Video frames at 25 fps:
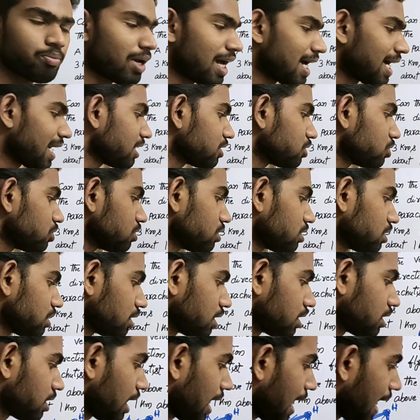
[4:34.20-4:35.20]

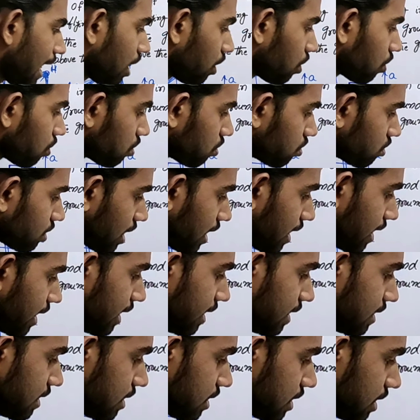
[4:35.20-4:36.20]
parachute uh, have the
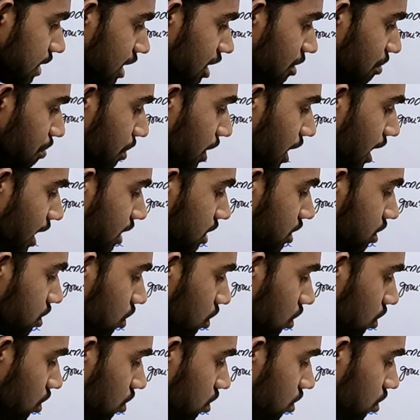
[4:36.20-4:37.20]
ends, uh, tip ends,
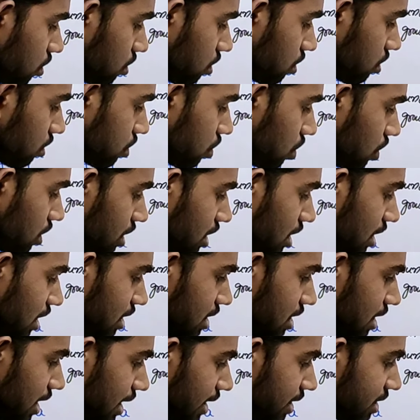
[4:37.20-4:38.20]
no? So
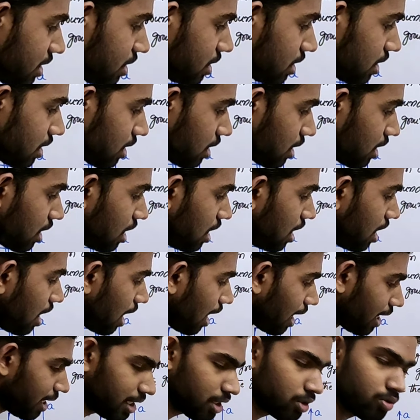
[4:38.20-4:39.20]
these ends uh,
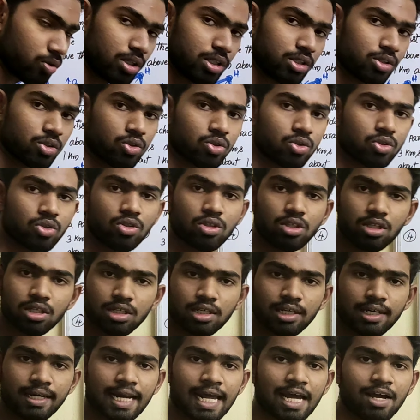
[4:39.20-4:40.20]
are equal to
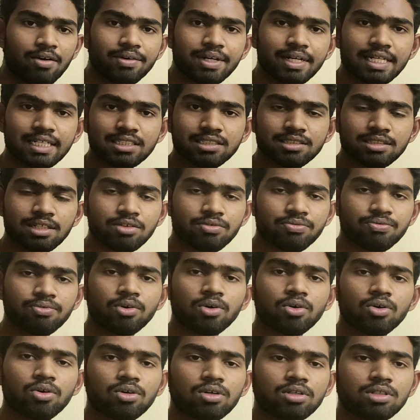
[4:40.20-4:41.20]
gravitational
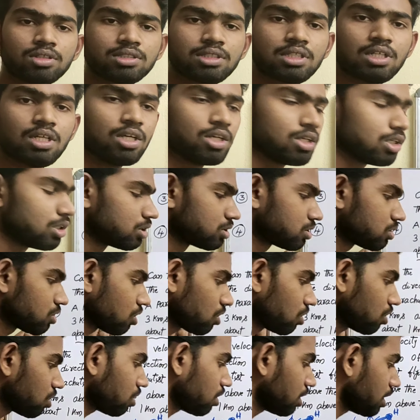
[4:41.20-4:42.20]
force.
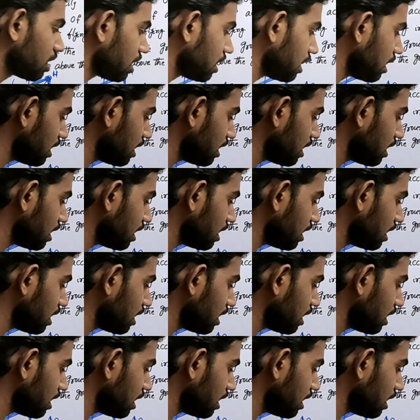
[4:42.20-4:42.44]
So